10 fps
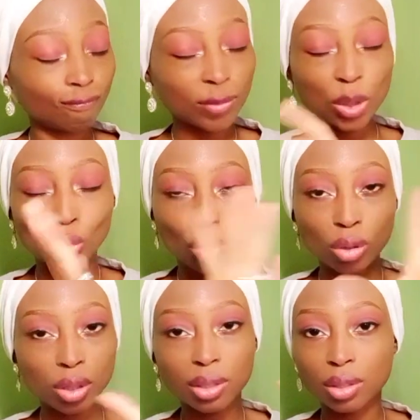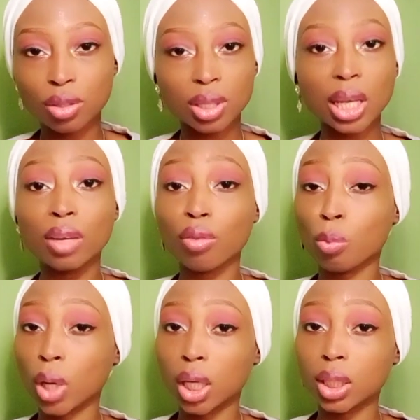Just take it from
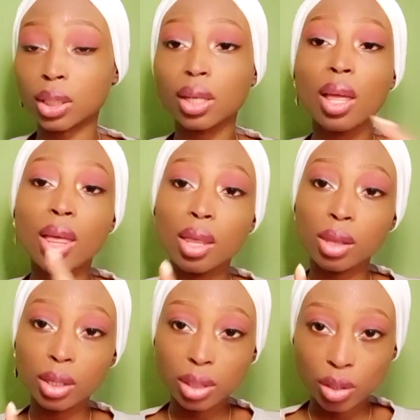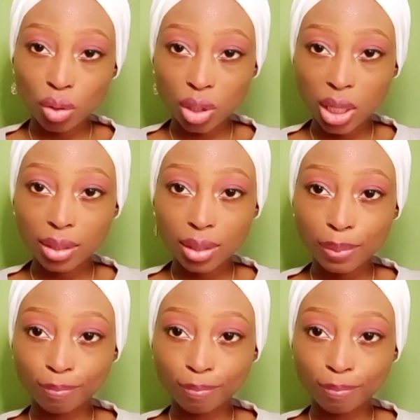Winglady. This is your scent.